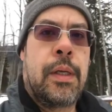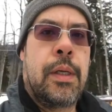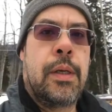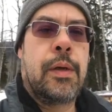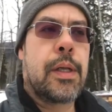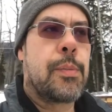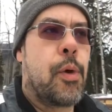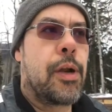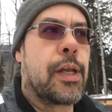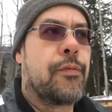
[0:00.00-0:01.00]
Well, good
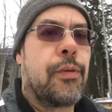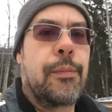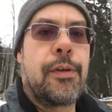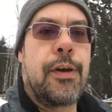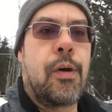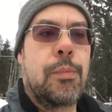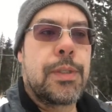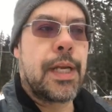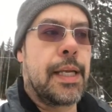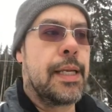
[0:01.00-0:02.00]
morning from the
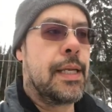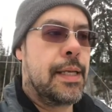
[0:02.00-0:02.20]
homestead.